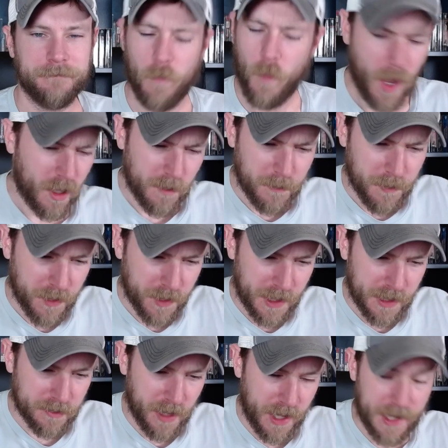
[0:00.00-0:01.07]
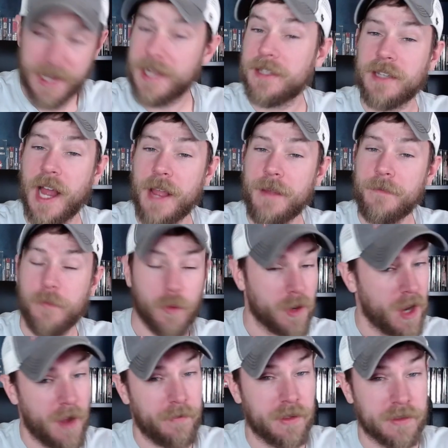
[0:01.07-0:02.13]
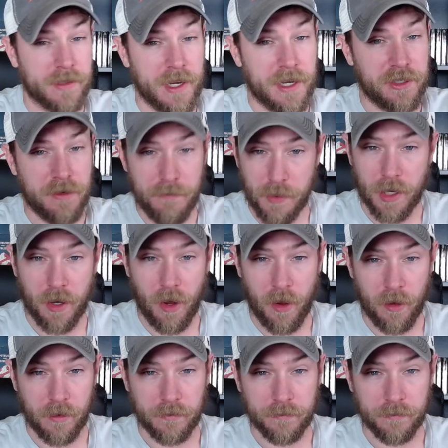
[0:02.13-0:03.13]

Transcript: Welcome to the Geek's Attic. It's time for a novelization book haul.